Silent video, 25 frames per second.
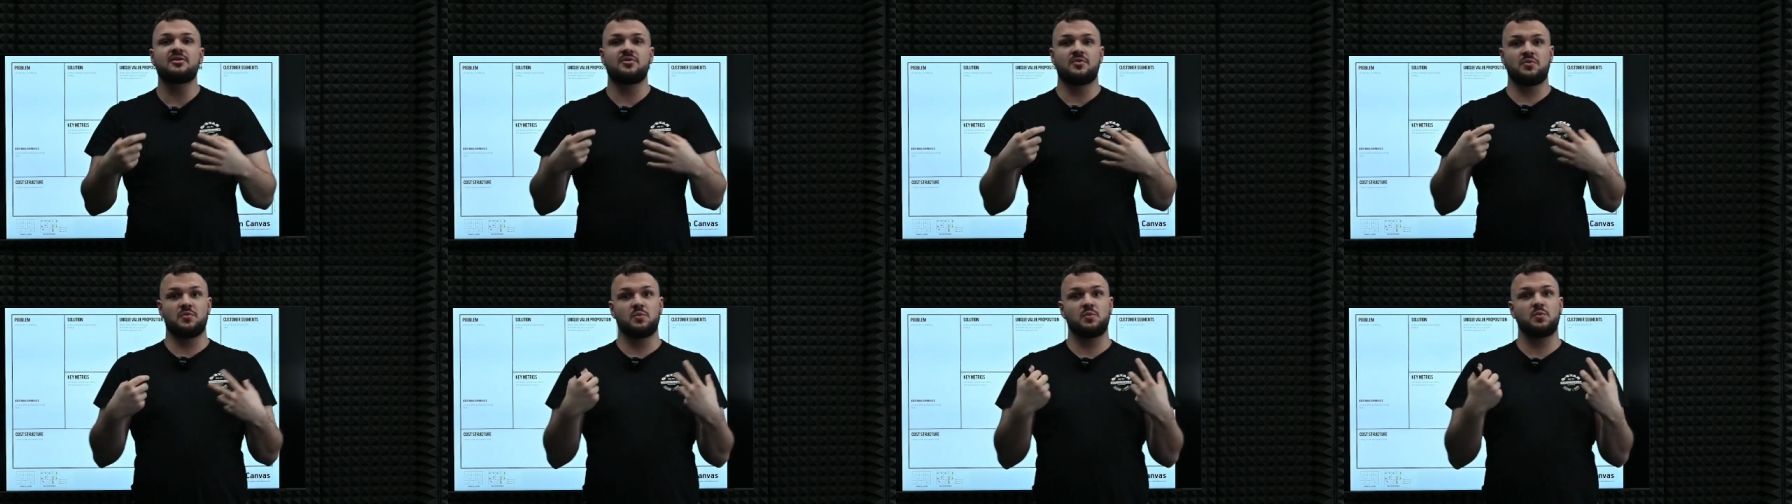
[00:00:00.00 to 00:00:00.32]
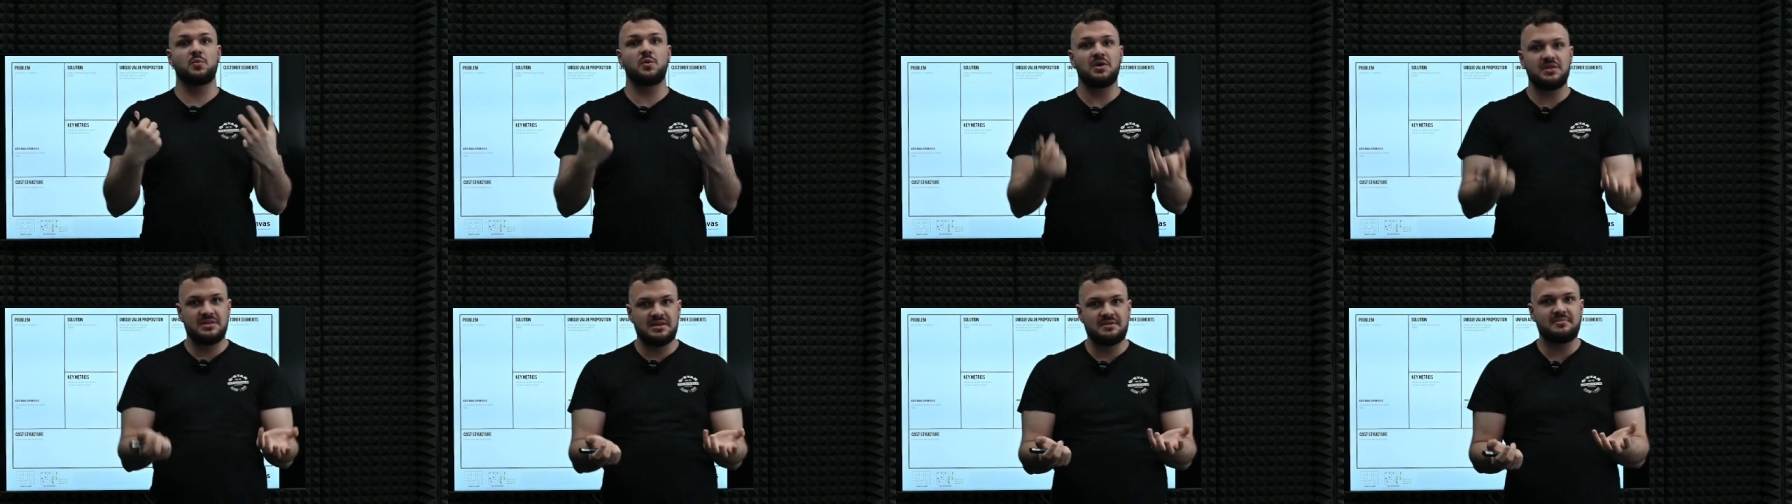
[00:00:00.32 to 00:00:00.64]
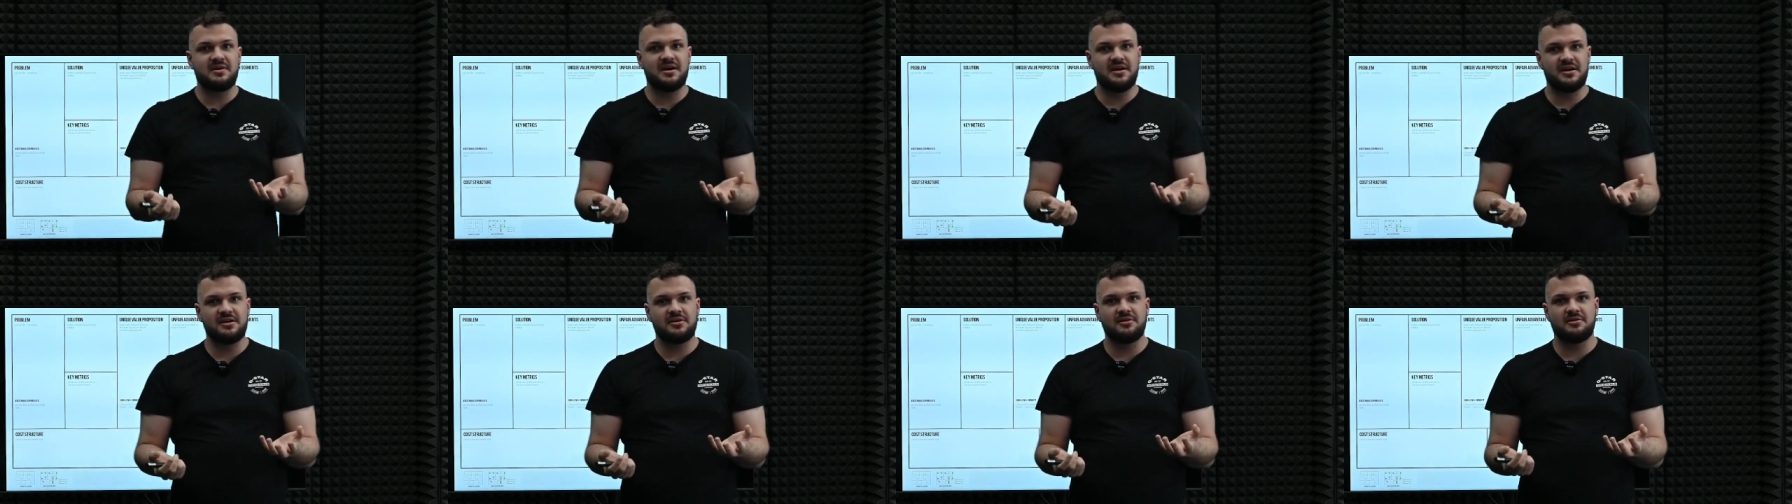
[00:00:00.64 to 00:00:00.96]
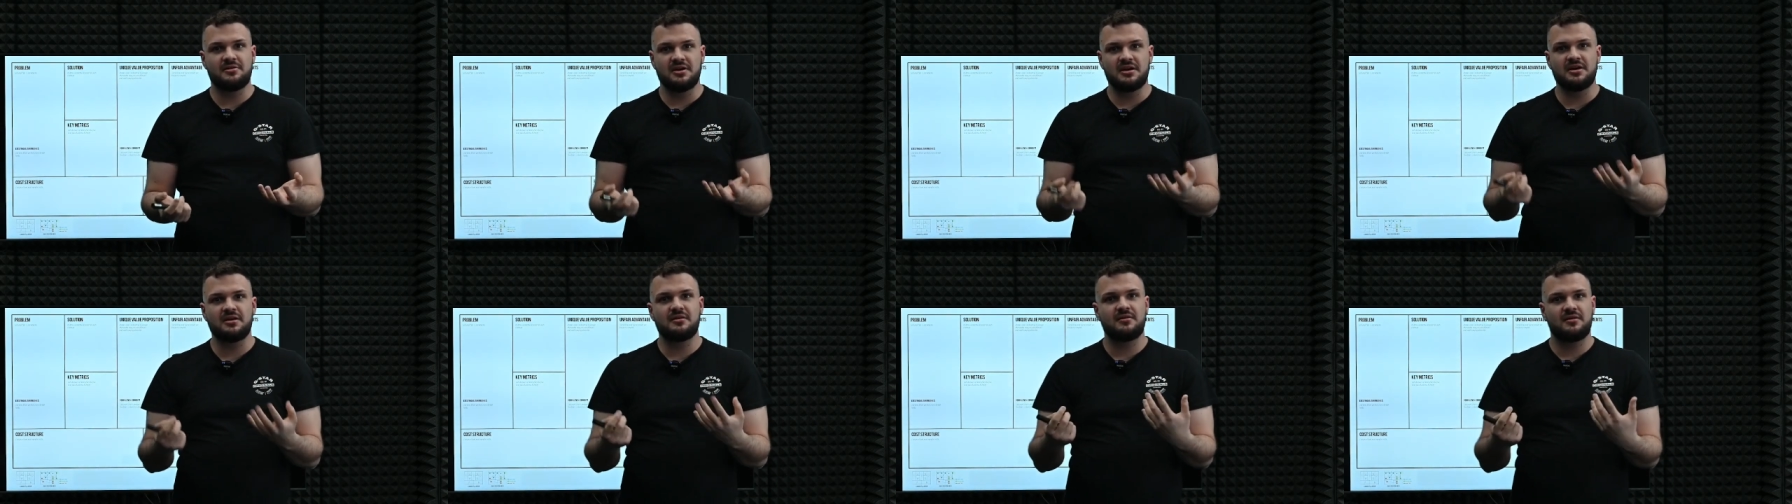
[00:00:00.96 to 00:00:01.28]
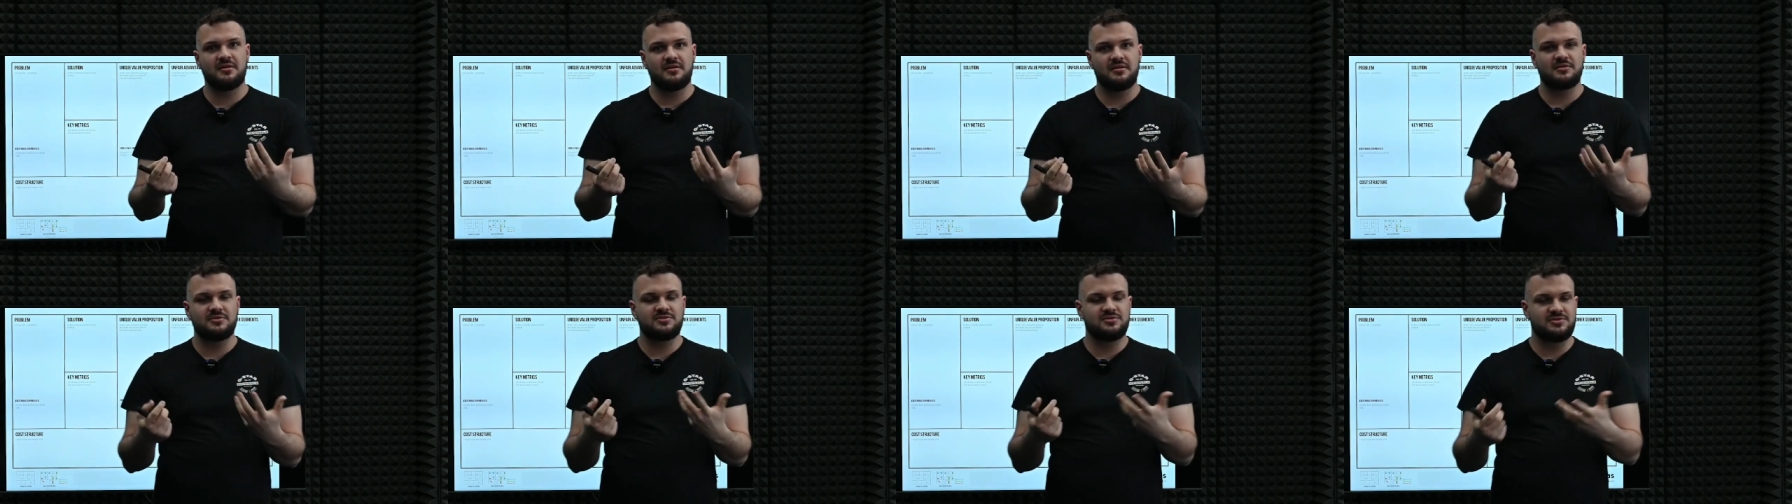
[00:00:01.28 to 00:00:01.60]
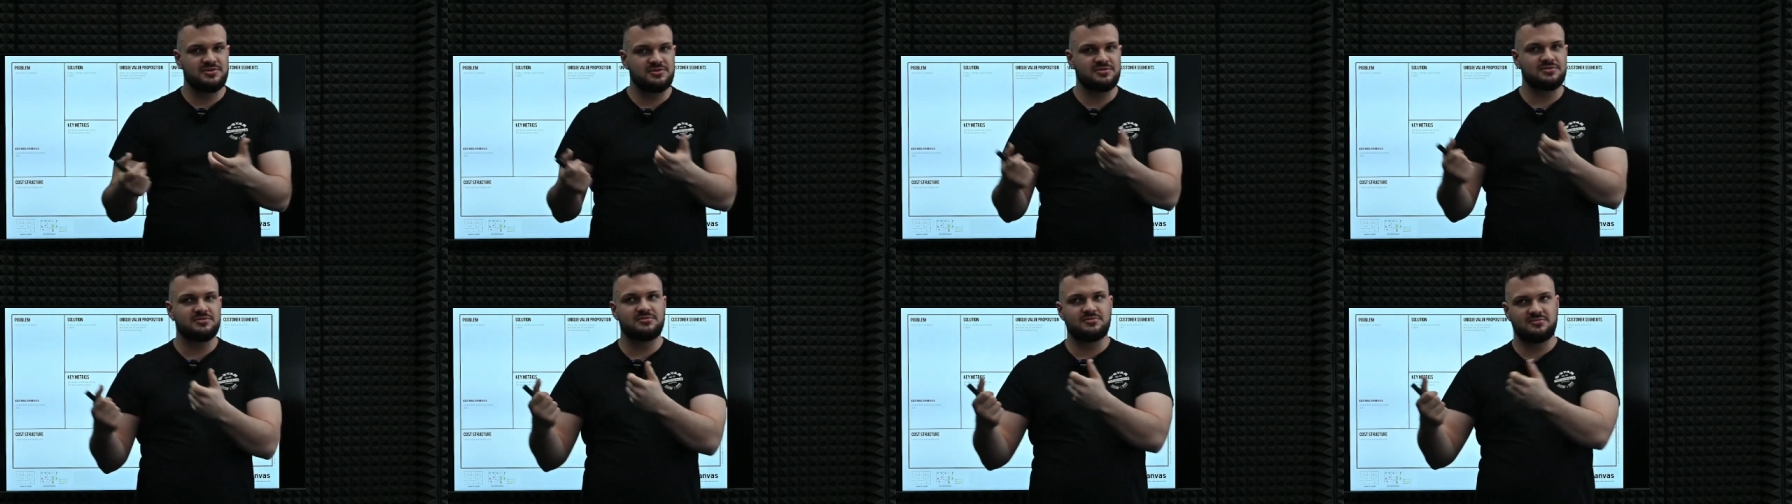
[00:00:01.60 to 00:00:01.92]
What am I going
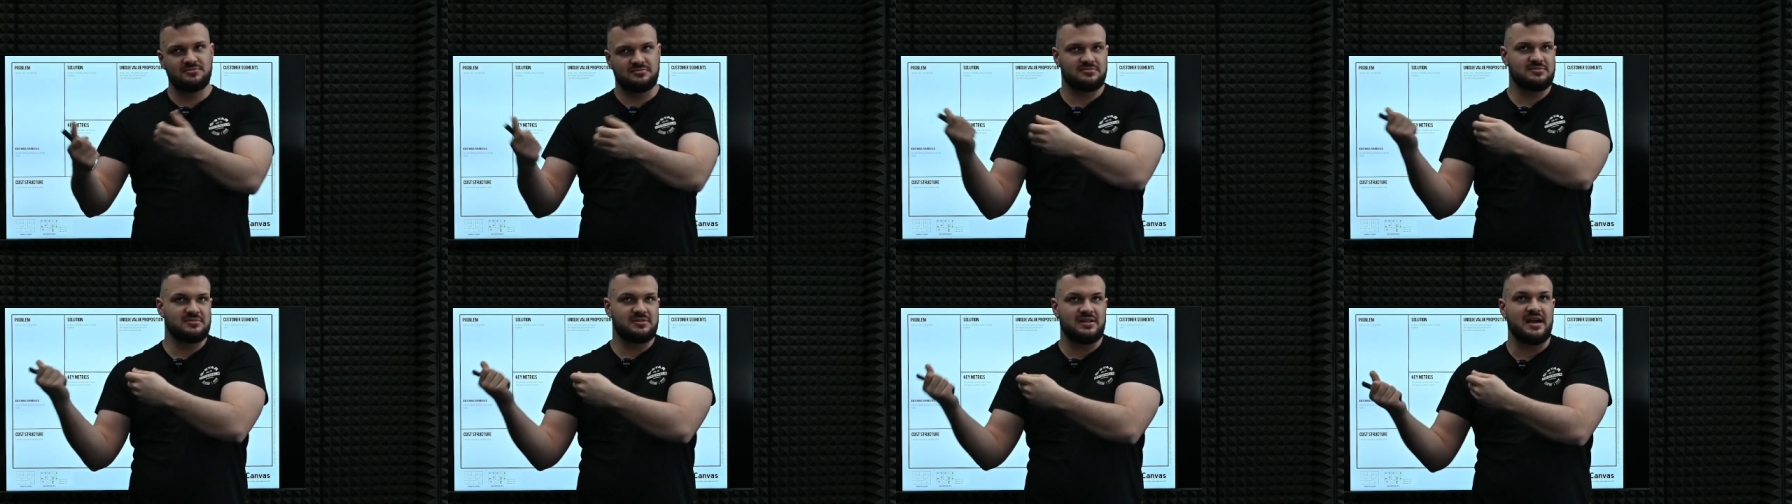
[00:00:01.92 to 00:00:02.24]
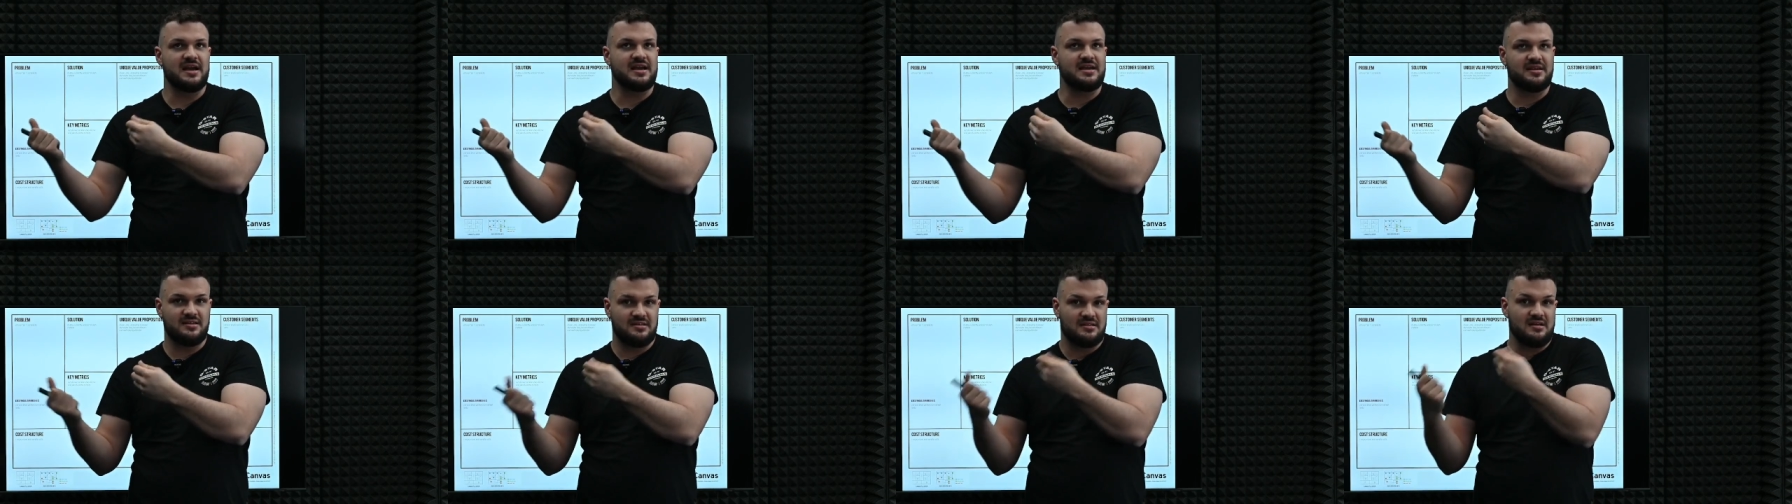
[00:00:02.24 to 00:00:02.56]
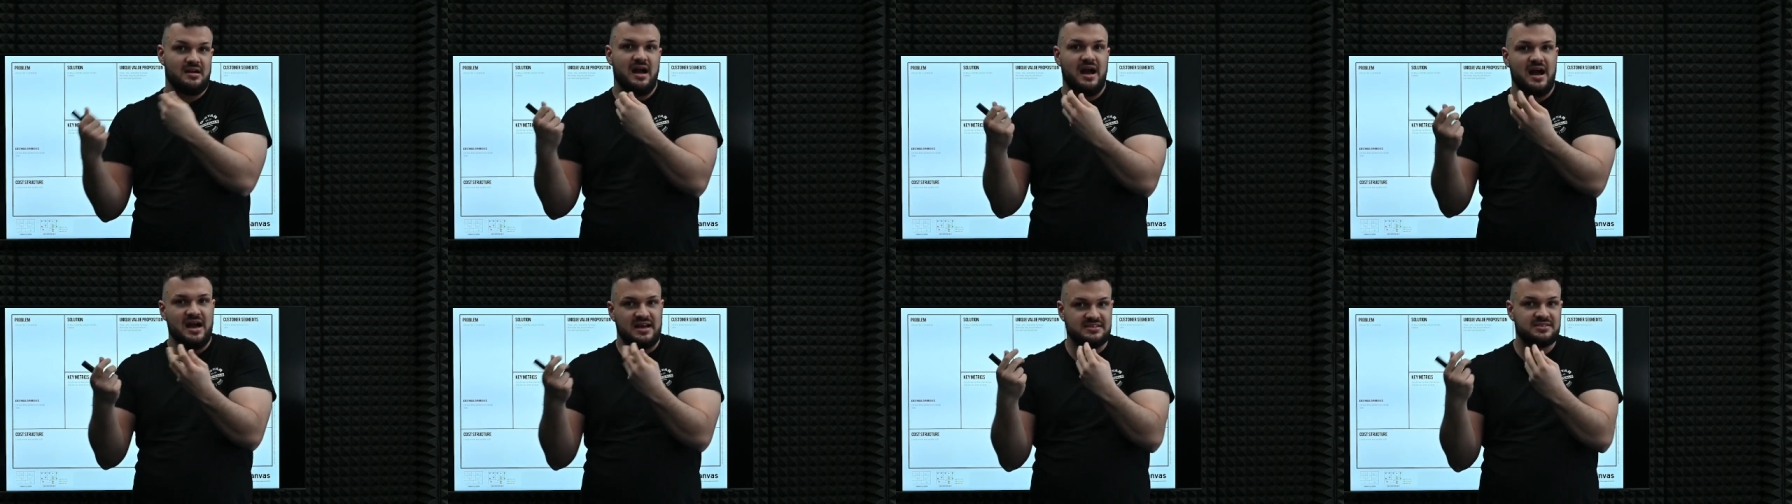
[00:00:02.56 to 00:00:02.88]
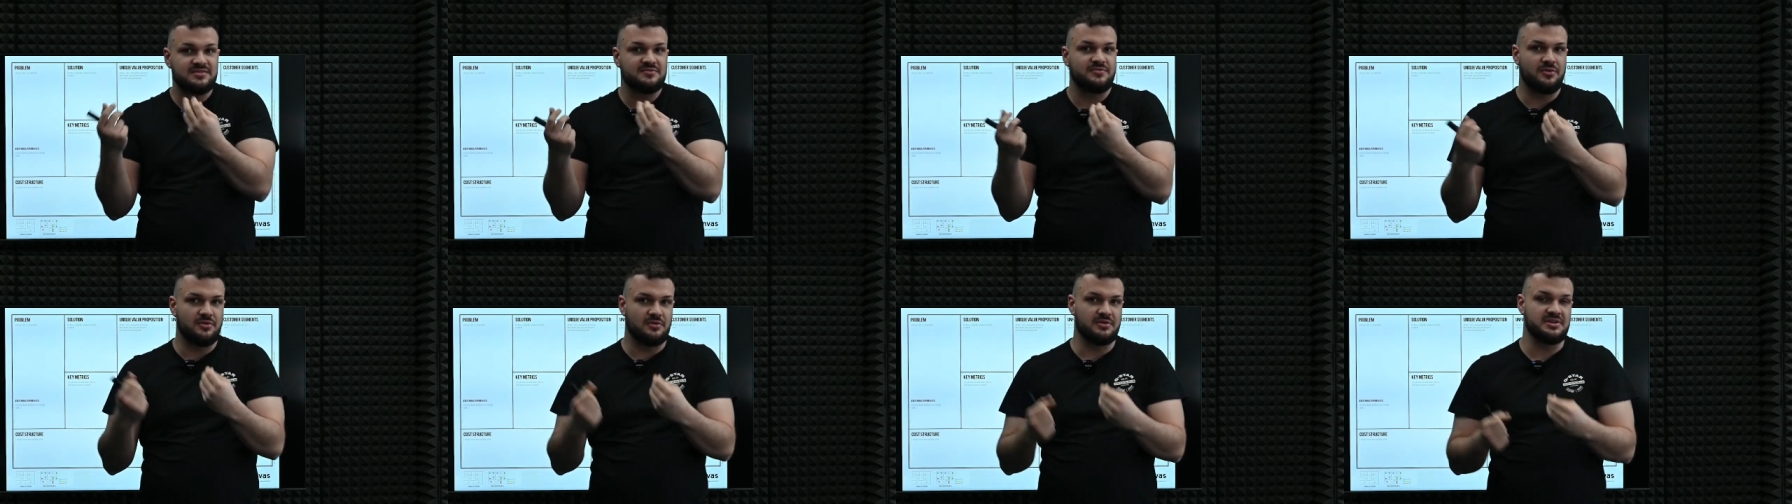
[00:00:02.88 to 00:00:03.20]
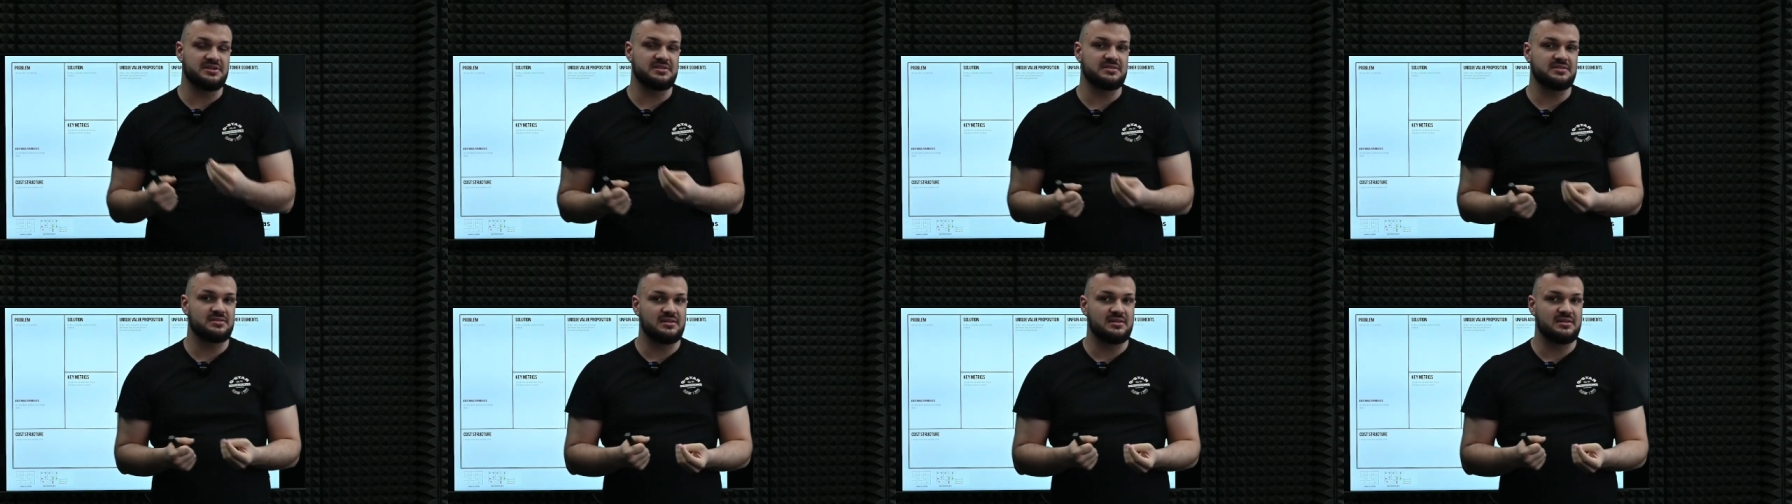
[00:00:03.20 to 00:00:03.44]
to ask for it?